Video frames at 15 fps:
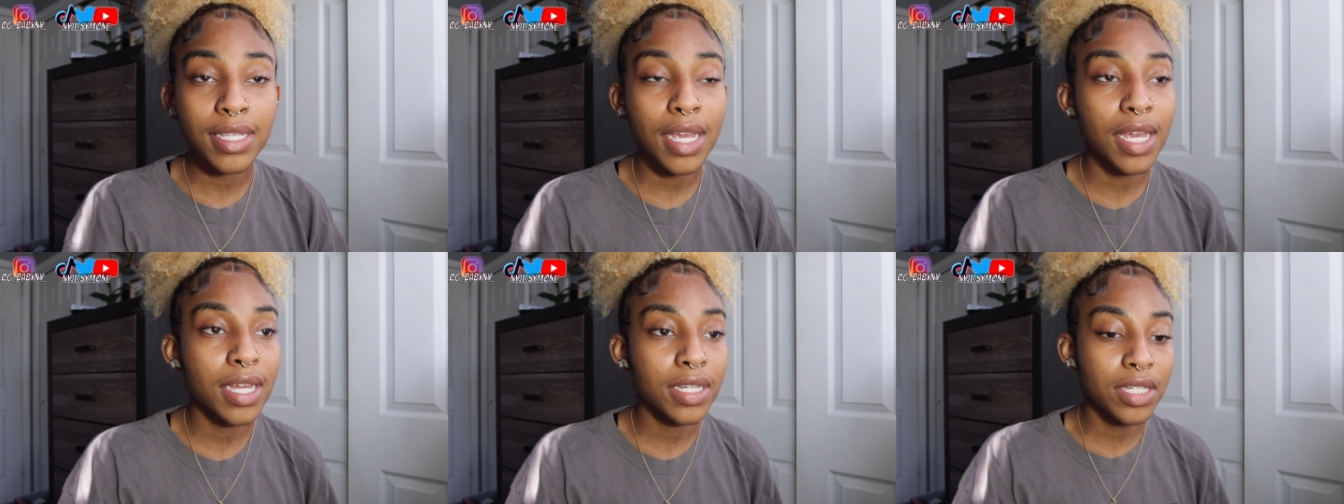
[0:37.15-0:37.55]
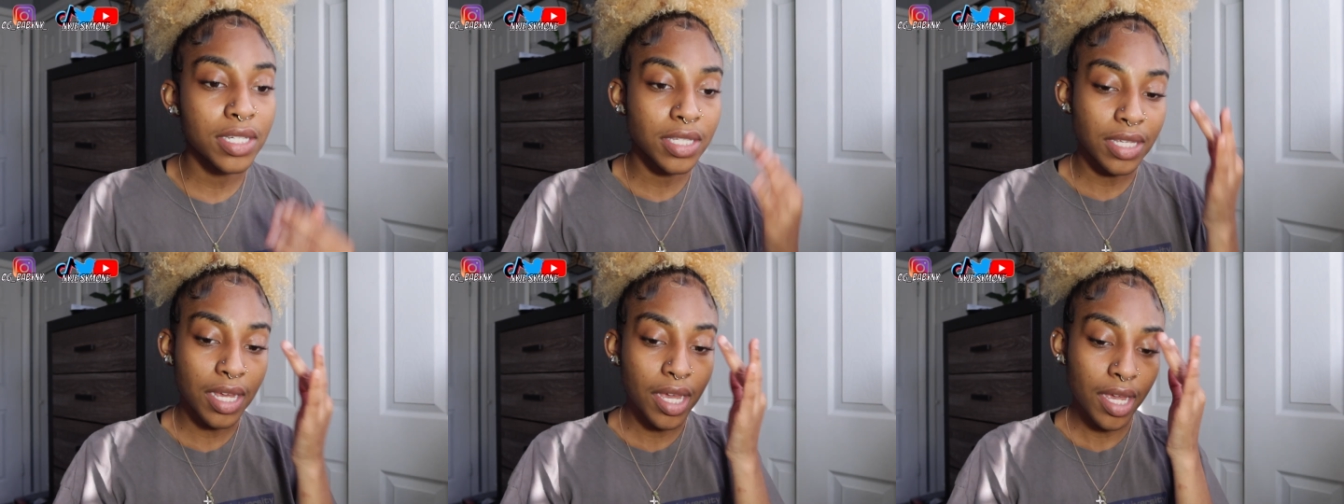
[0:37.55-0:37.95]
and
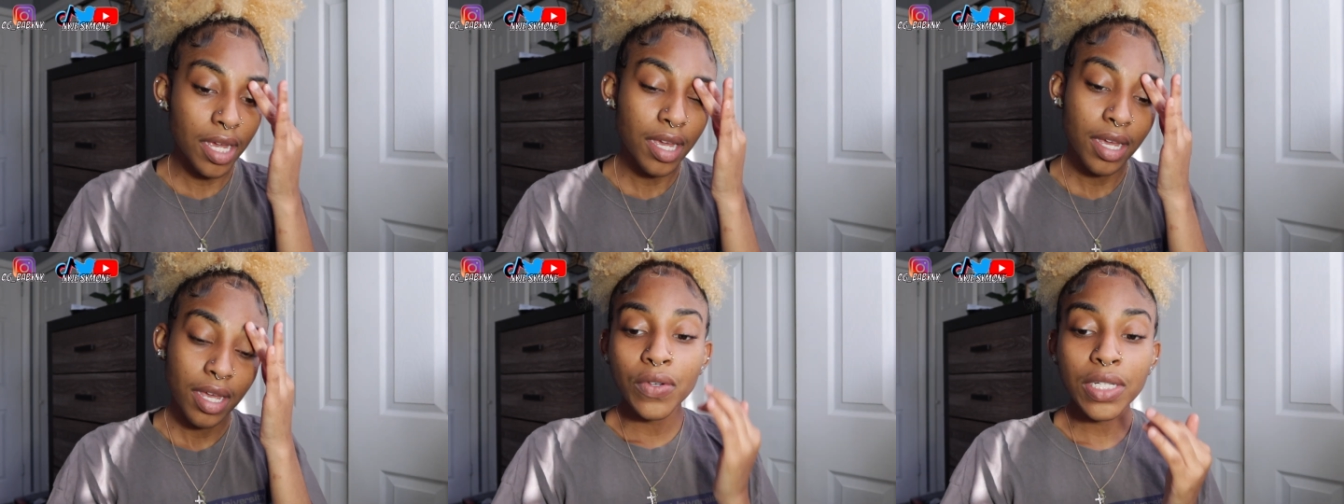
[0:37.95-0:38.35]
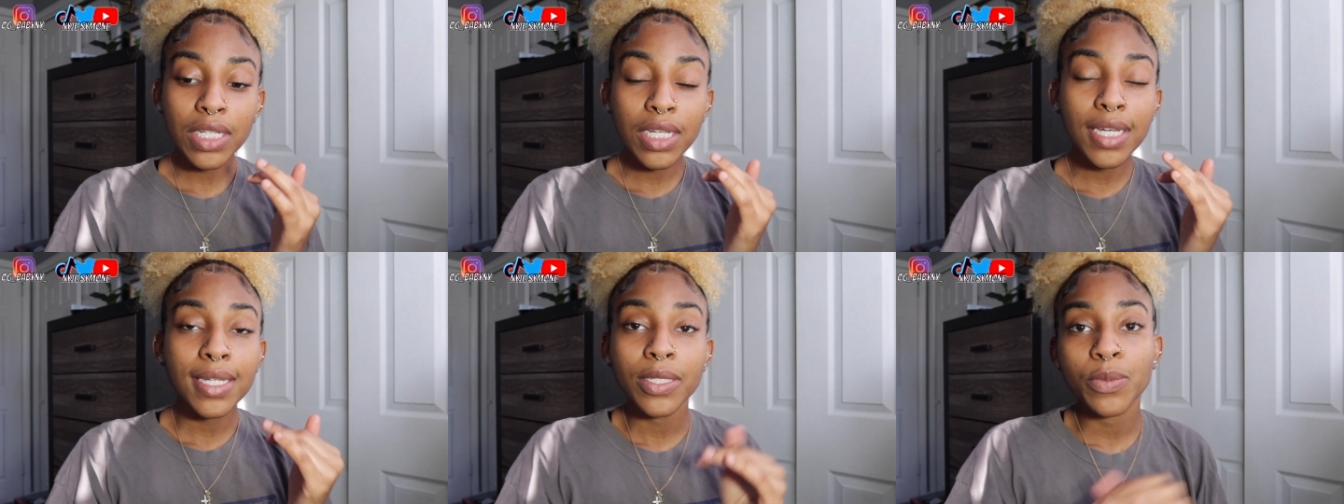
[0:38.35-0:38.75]
just like
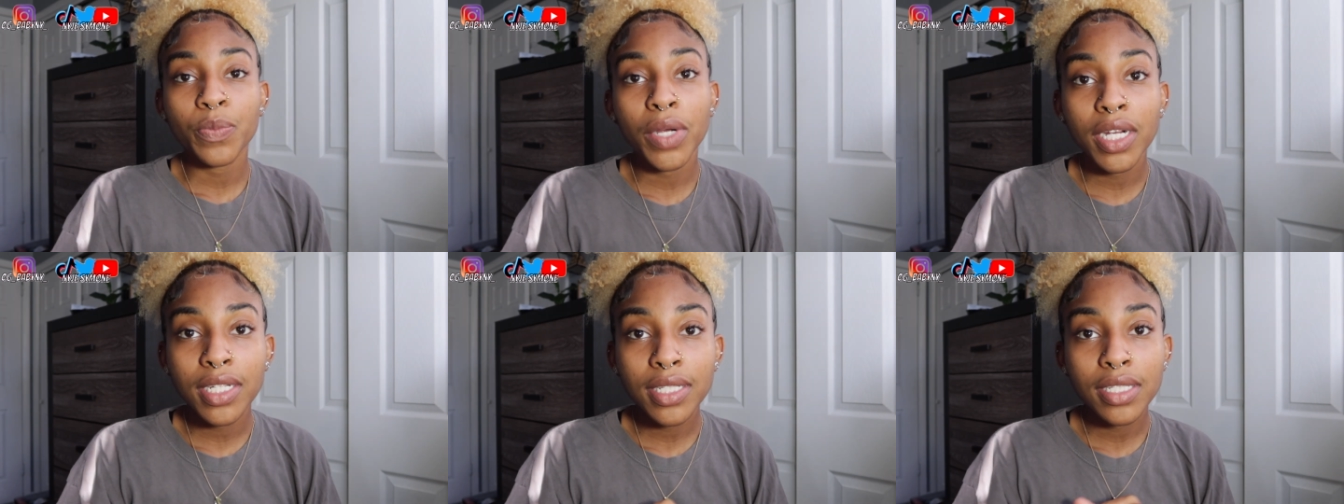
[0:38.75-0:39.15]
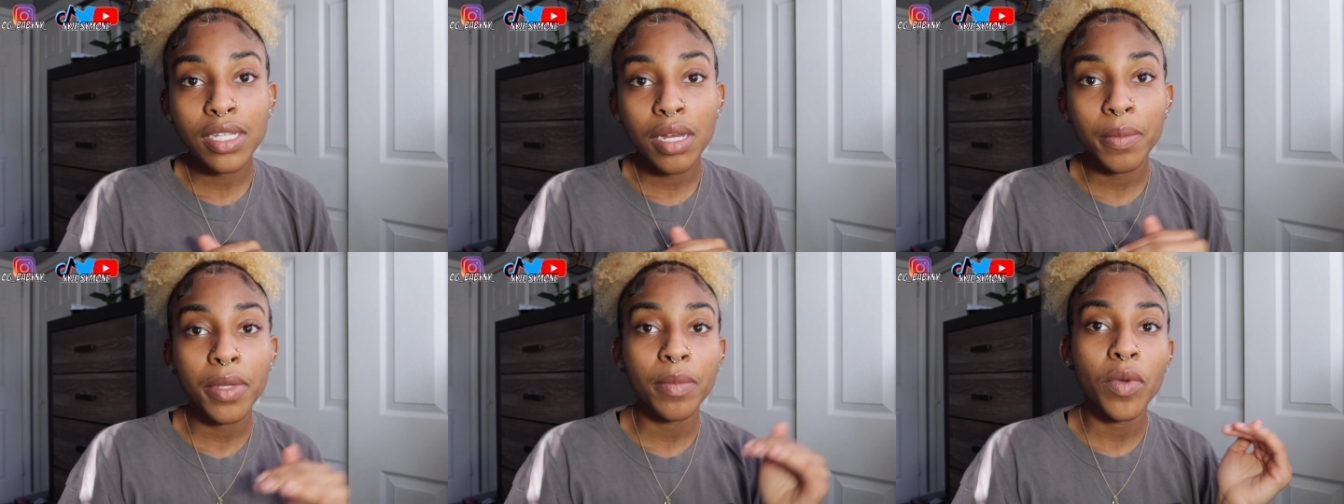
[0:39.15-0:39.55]
really express
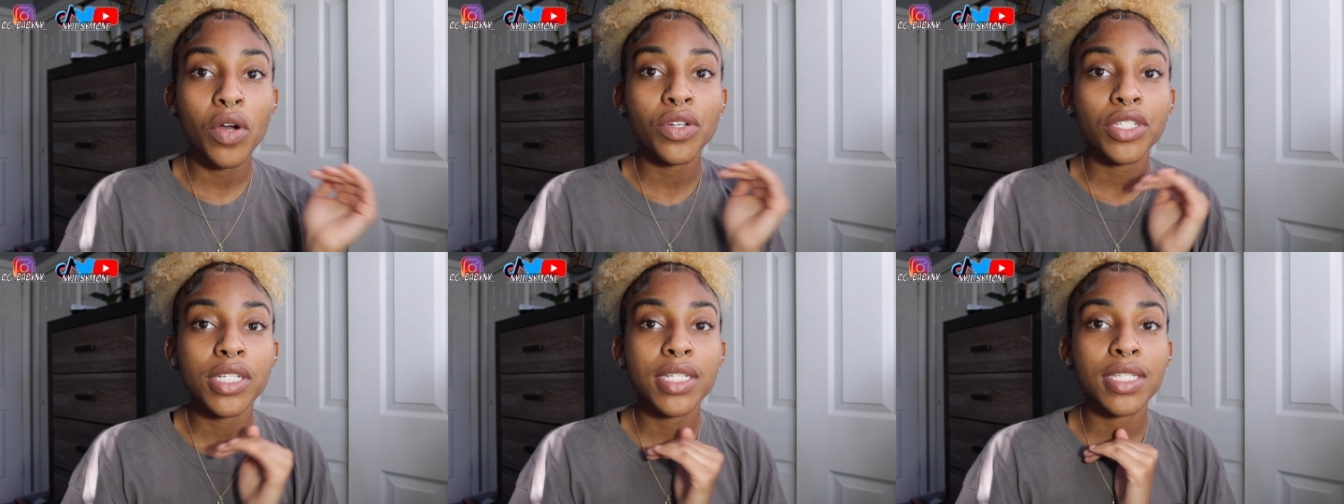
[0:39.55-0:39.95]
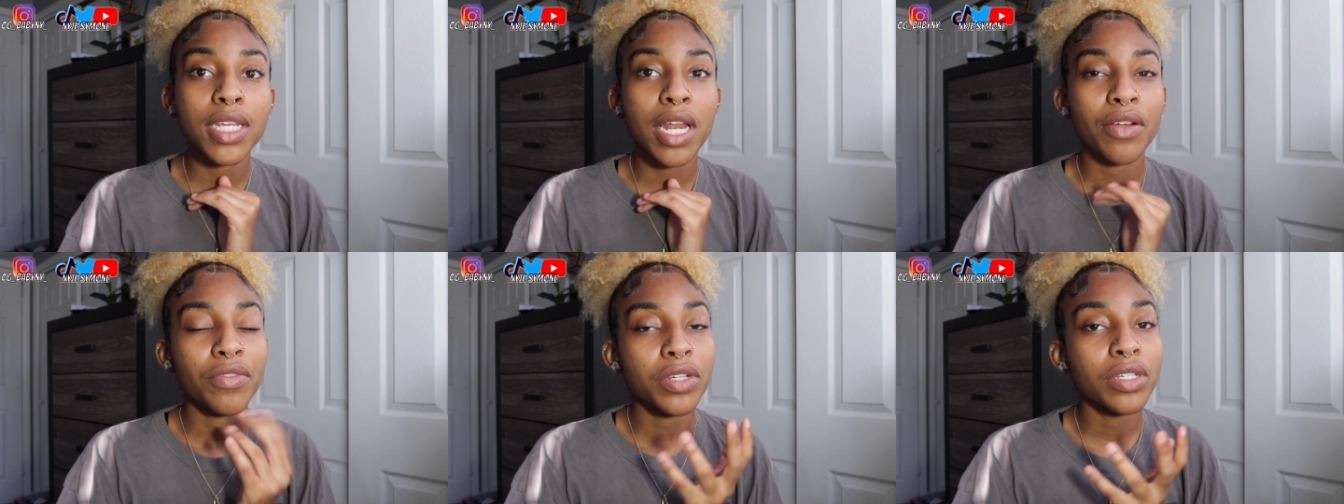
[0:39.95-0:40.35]
some emotions
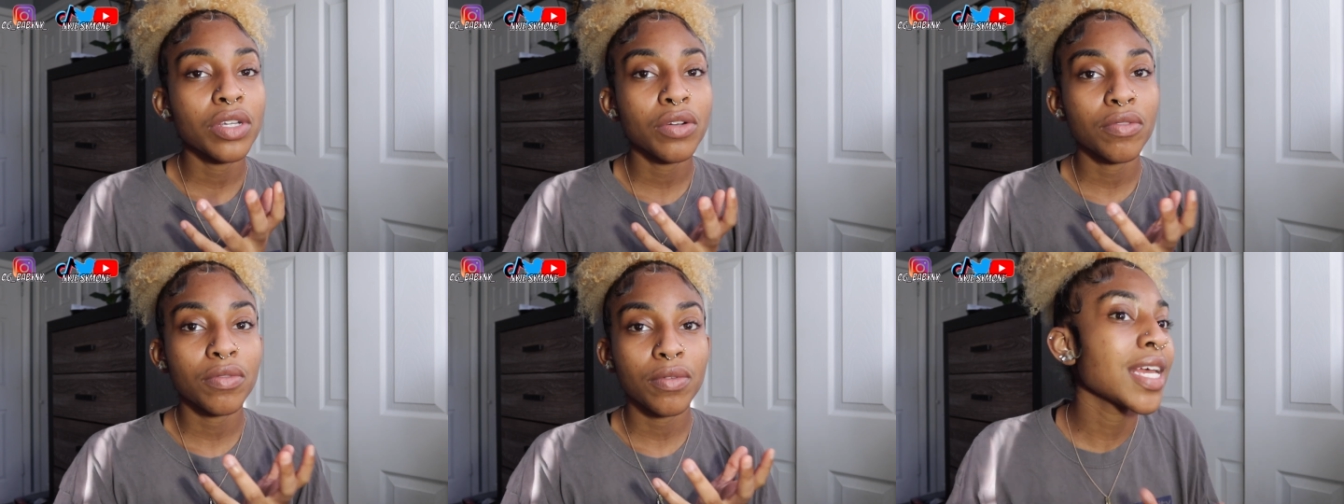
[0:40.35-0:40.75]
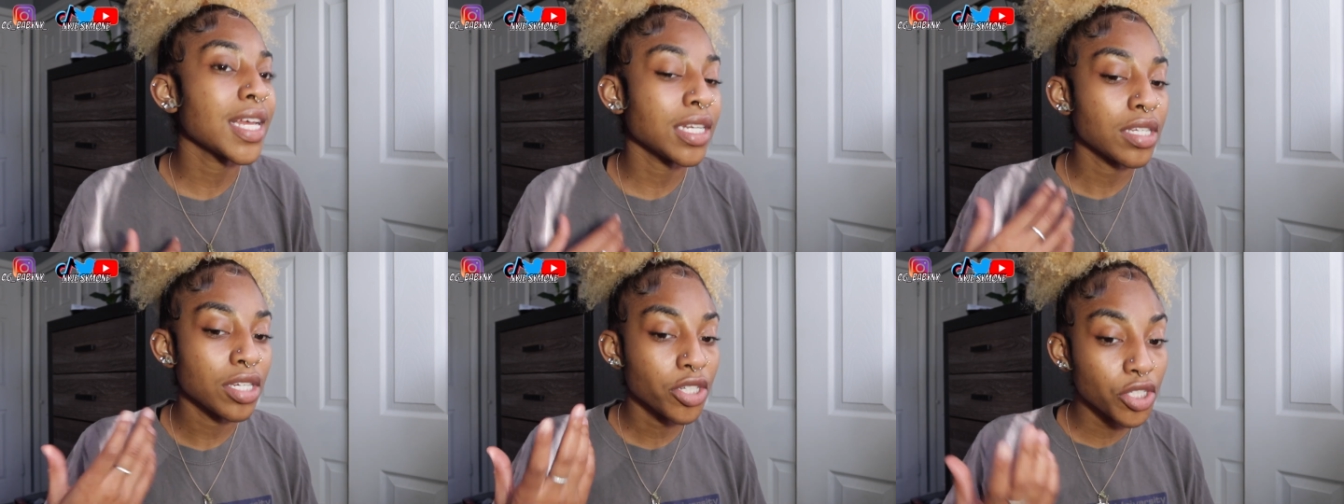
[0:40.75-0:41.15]
that I really don't
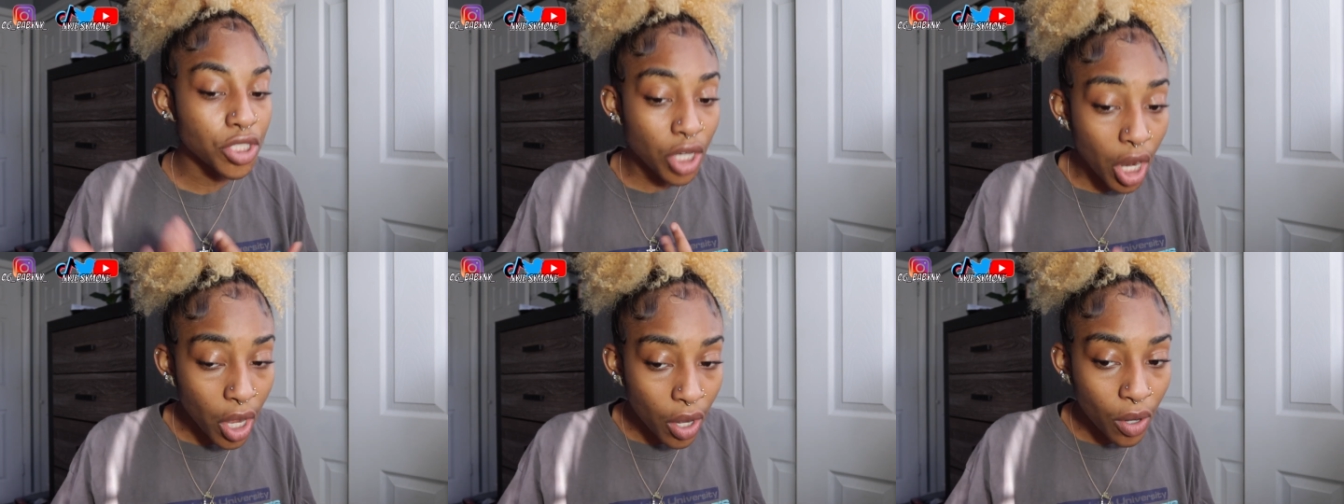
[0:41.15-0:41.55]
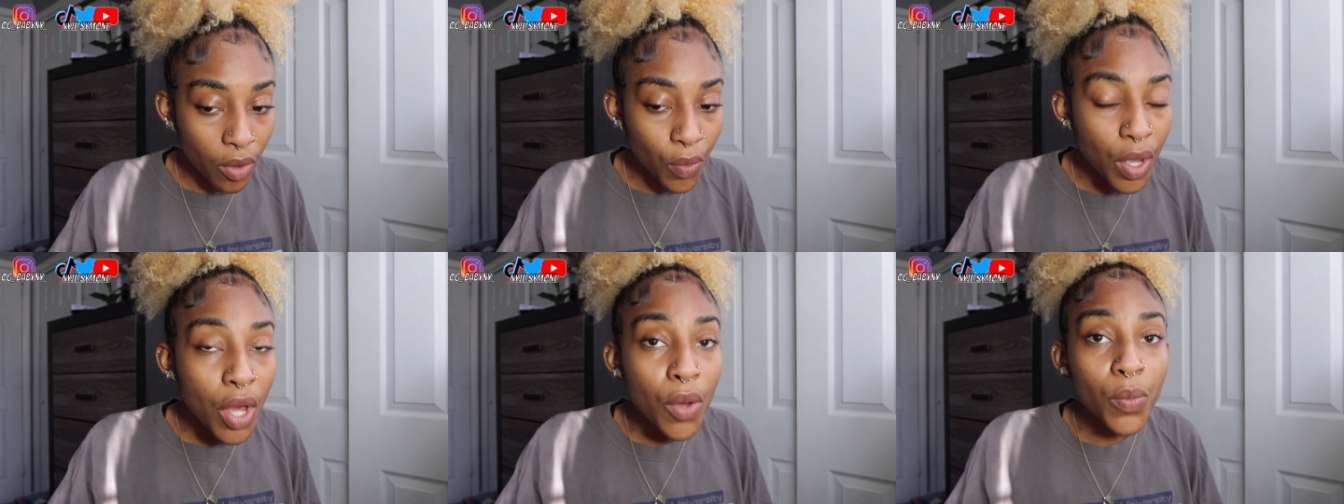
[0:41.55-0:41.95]
tend to
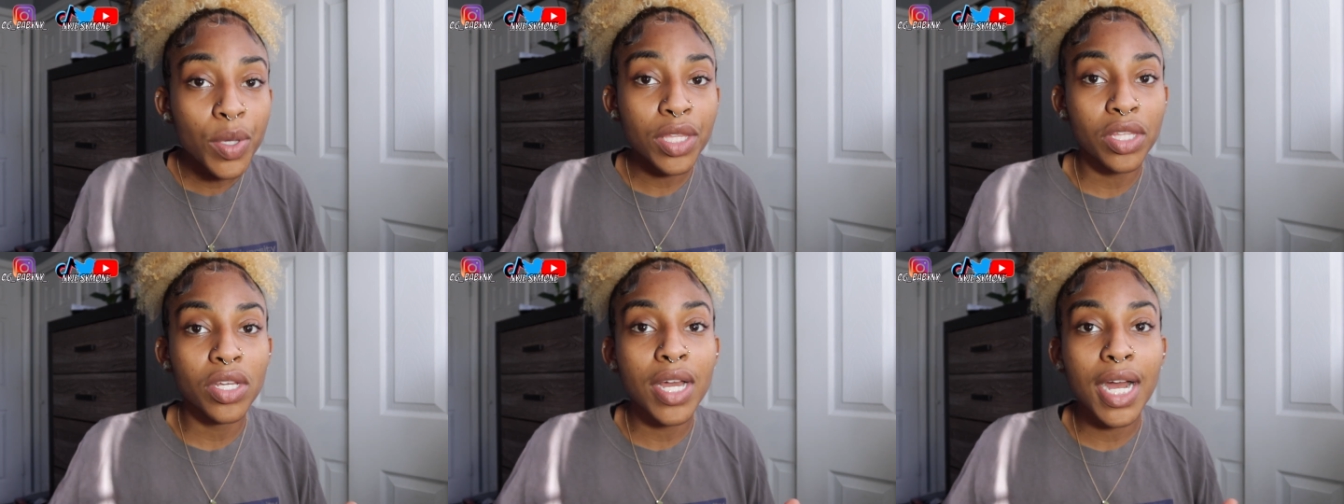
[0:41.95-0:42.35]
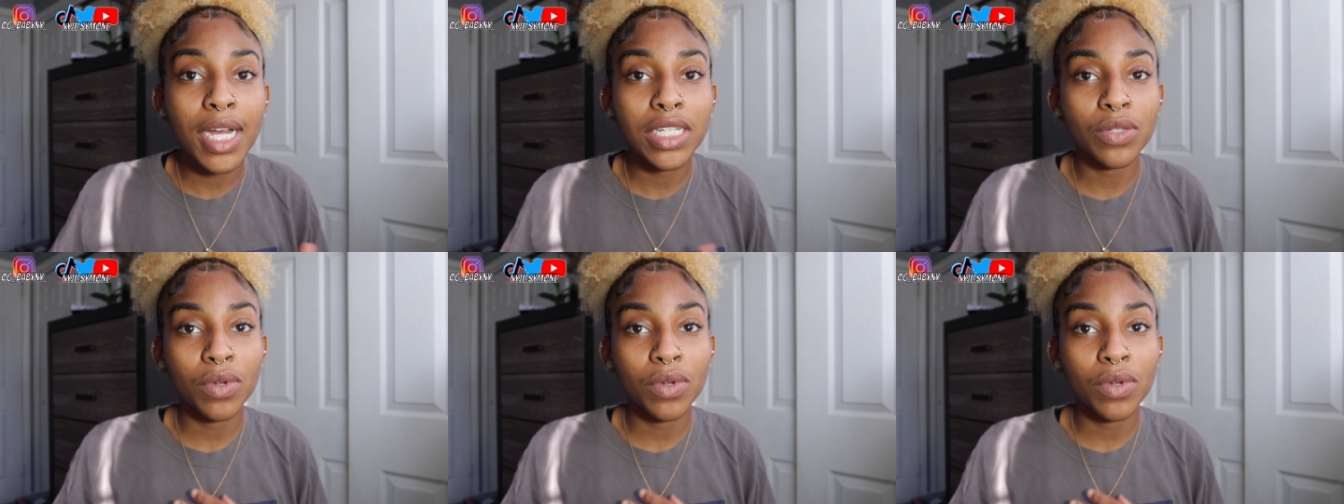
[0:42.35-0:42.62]
show with you guys.